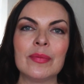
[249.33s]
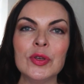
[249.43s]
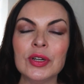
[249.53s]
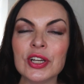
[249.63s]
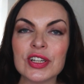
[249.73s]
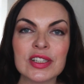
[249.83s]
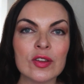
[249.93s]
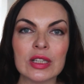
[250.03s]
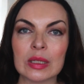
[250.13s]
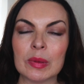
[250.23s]
you can just
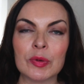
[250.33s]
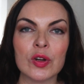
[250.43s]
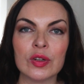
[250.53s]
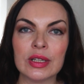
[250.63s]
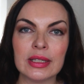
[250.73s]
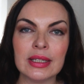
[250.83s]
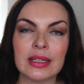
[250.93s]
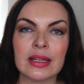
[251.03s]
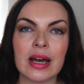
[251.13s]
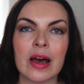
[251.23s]
contact people on
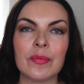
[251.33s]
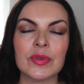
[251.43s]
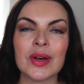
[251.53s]
LinkedIn.